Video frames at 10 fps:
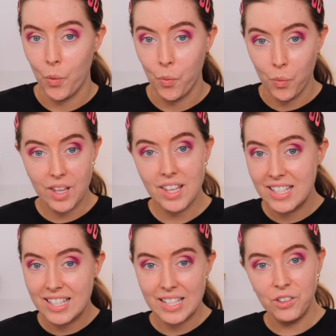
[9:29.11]
with a
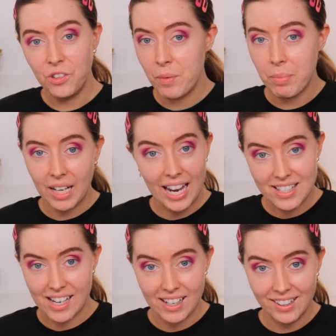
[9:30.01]
silver
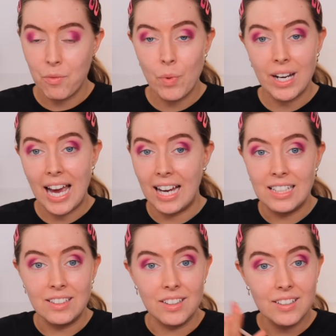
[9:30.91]
platter. And when
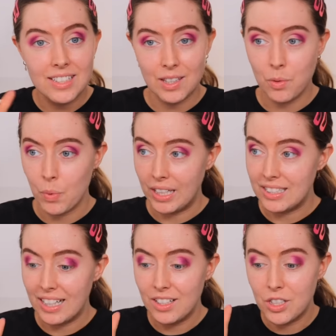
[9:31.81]
Annie looks at the
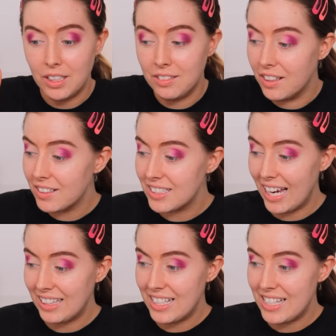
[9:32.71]
waiter, she looks
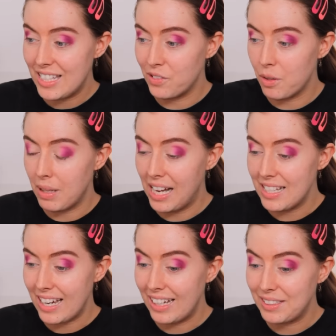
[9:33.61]
at this silver
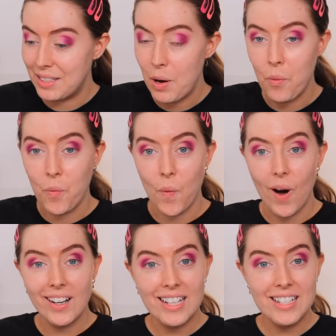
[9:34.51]
platter.
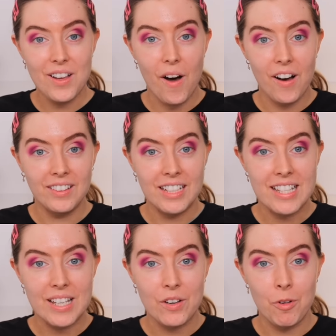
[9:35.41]
What is on this
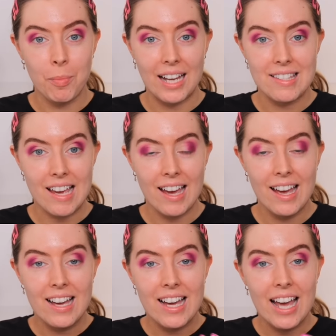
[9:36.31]
silver platter?
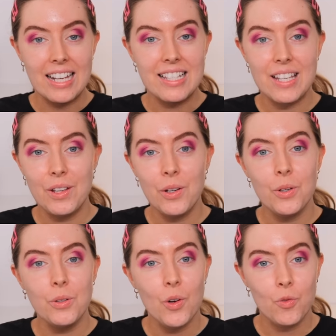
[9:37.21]
A
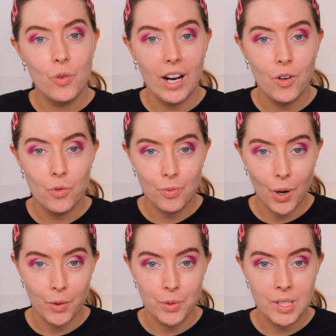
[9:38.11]
single red
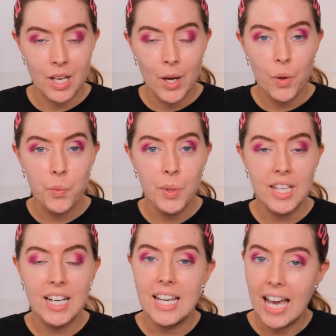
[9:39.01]
rose with
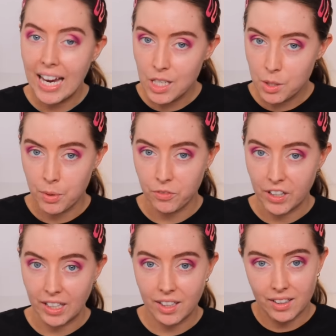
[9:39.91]
an engagement
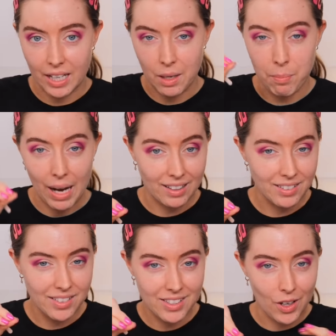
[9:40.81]
ring, like
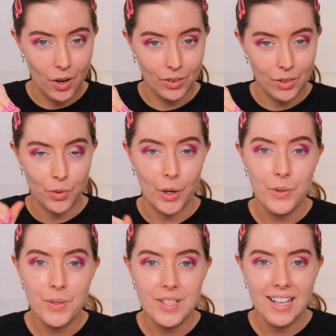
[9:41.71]
balanced on the
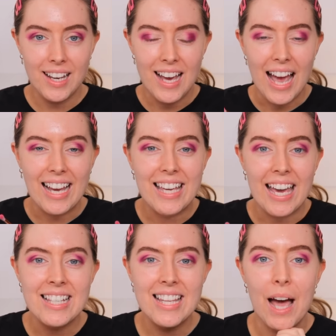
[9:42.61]
rose. And
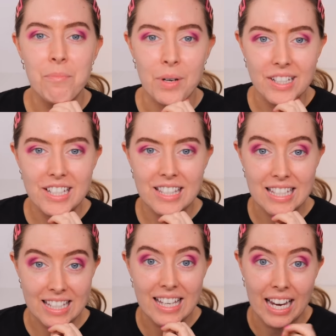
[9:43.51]
guess how much
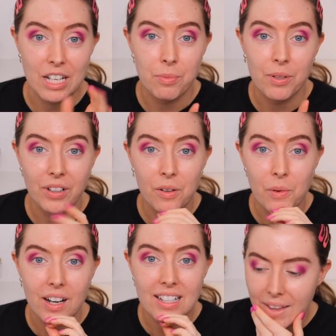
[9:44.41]
this engagement ring
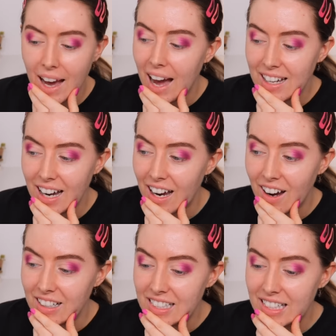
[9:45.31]
was? I, I
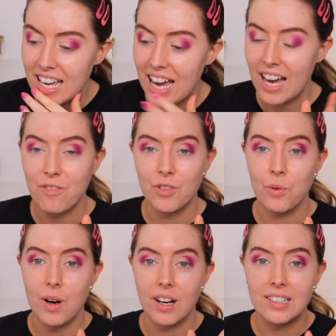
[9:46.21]
honestly, I have no
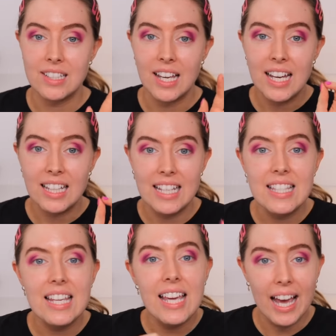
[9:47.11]
words. This
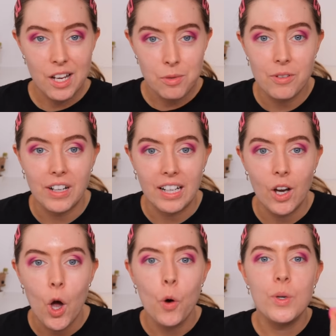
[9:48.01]
engagement ring
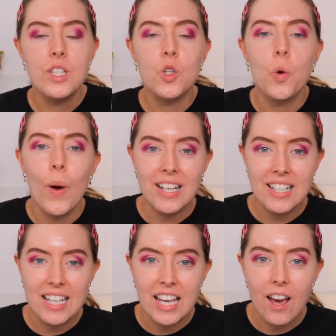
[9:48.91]
was
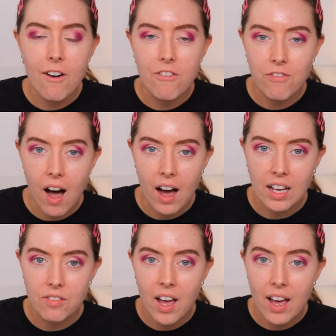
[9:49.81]

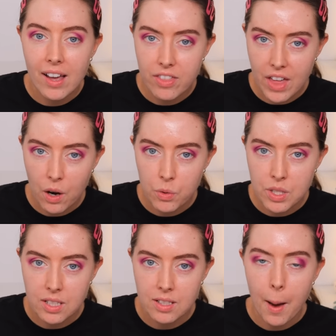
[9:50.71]

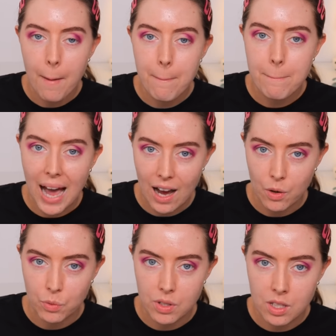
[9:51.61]
25,000
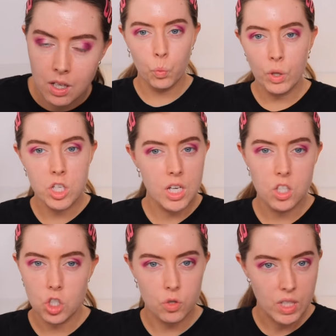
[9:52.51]
pounds, which
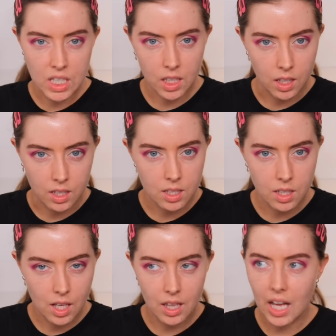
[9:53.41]
is just ridiculous.
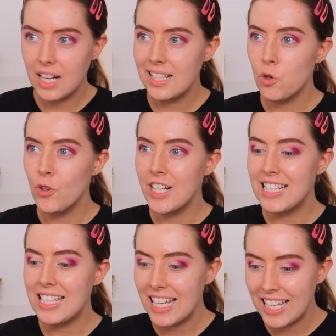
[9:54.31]
That is a
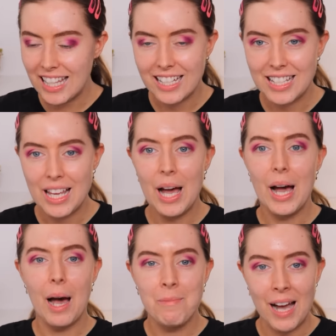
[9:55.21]
ridiculous
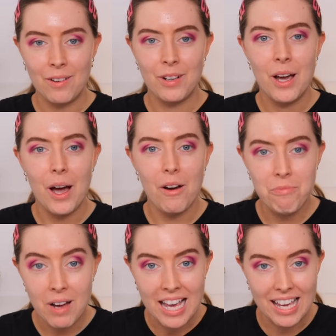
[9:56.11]
amount of
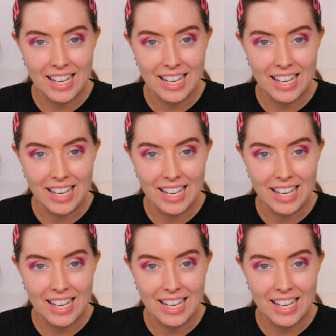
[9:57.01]
money.